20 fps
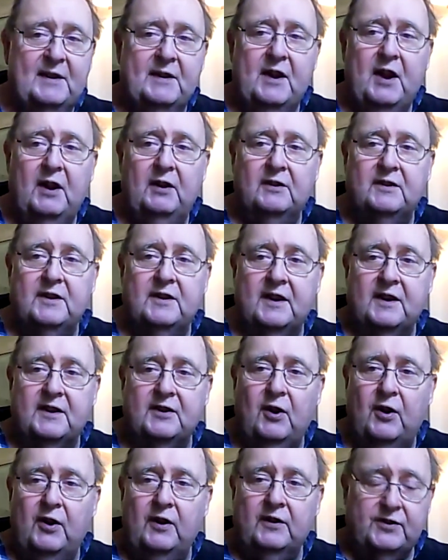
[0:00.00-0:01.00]
holding
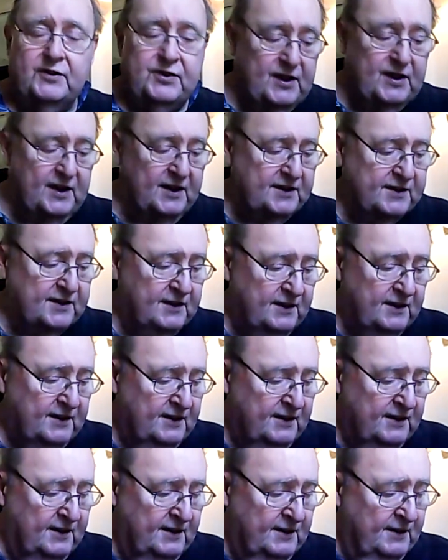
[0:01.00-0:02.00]
oil shares,
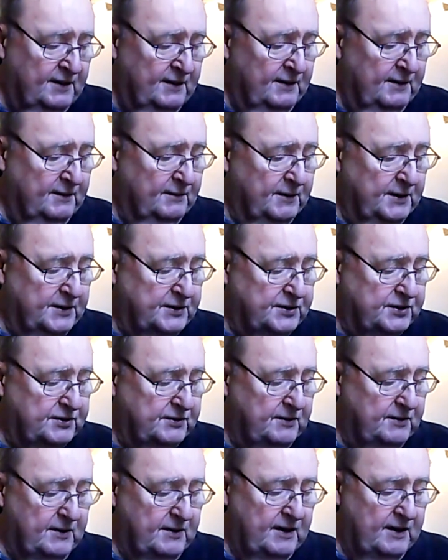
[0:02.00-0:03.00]

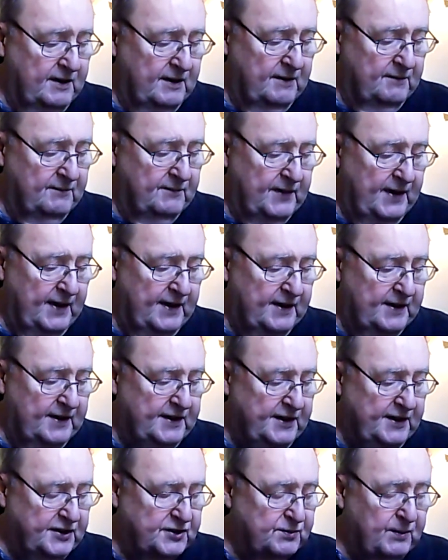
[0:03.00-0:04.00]
which in
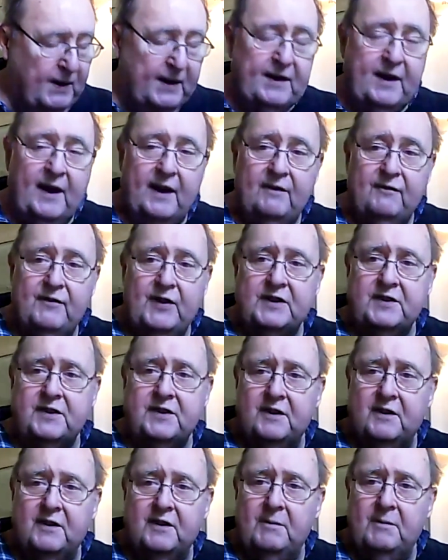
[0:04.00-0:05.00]
each one I
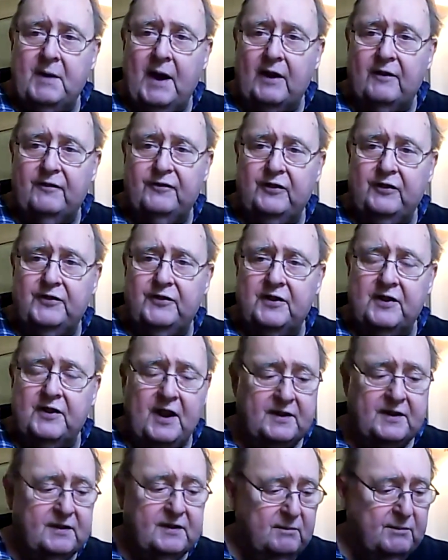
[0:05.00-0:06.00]
invested about
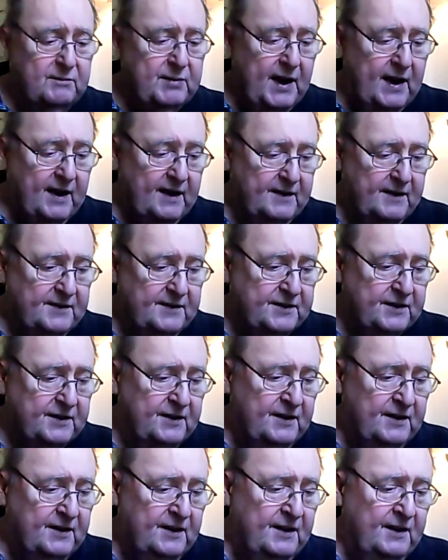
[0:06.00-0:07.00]
£50,000.
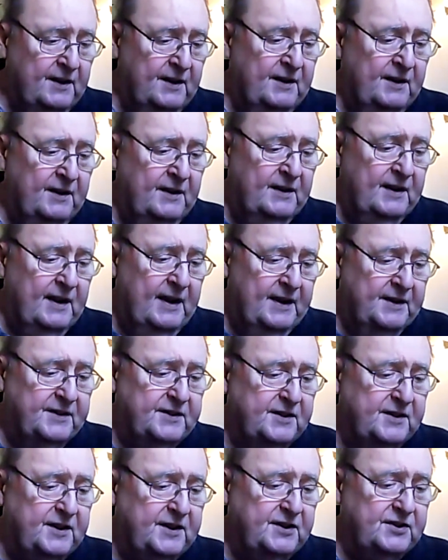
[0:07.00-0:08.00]
And
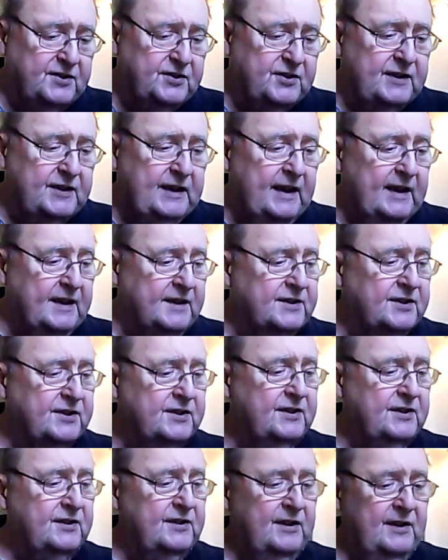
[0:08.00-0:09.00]
in each case,